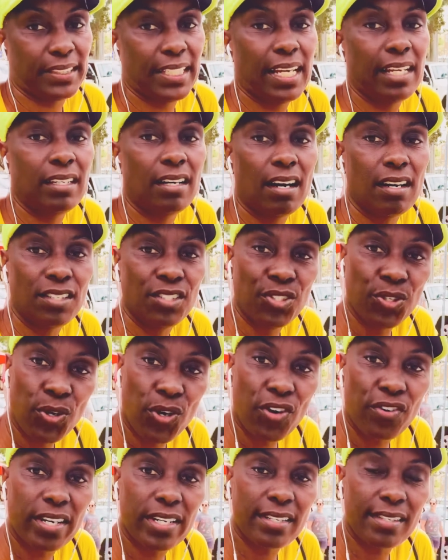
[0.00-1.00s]

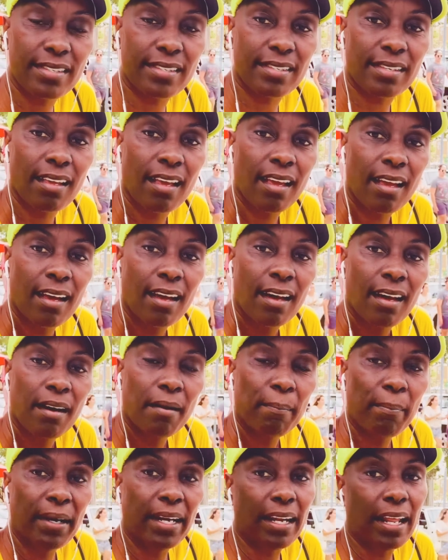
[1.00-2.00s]
Honduras,
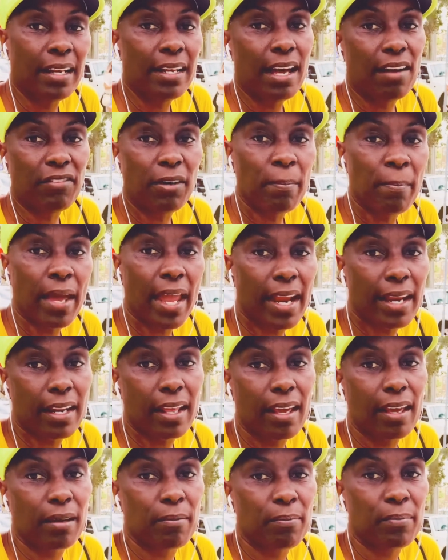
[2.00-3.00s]
but I never made
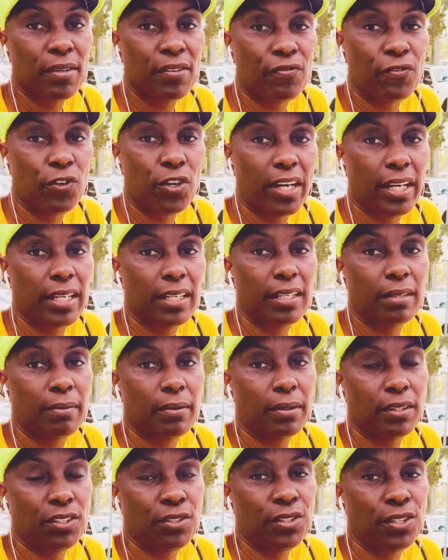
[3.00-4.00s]
it before
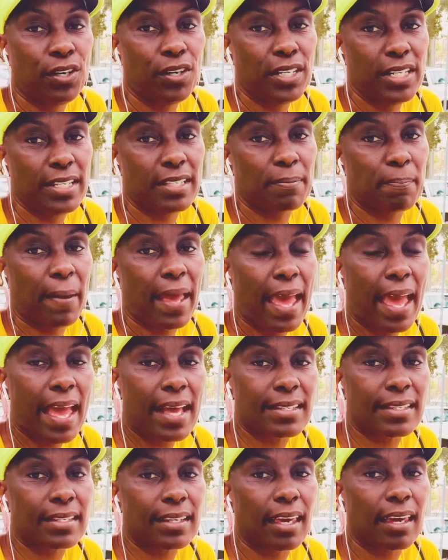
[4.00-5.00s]
his
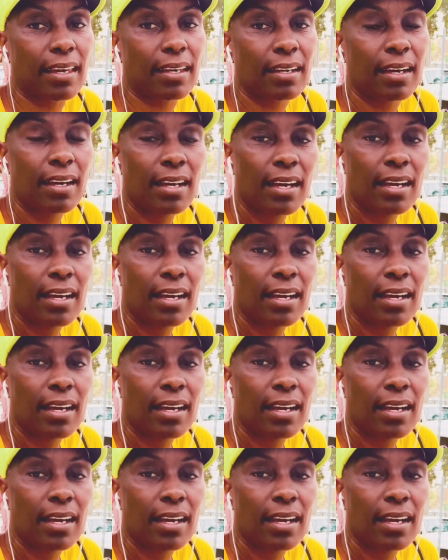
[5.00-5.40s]
passing.